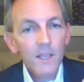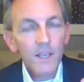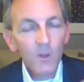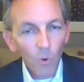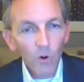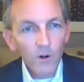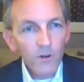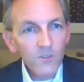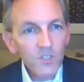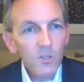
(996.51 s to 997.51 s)
In
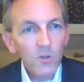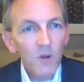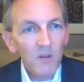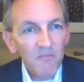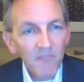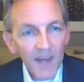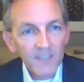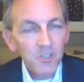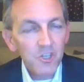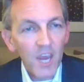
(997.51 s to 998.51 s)
order to
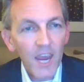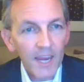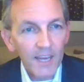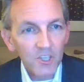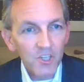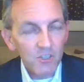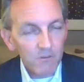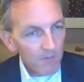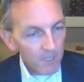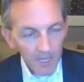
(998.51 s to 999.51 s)
affect change,
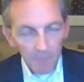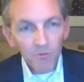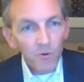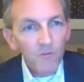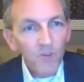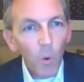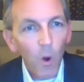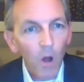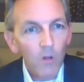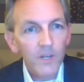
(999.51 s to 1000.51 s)
improve
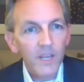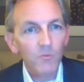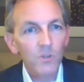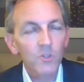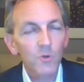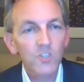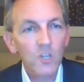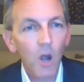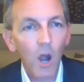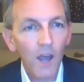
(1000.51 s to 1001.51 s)
quality, reduce
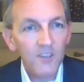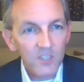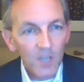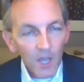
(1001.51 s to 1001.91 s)
cost,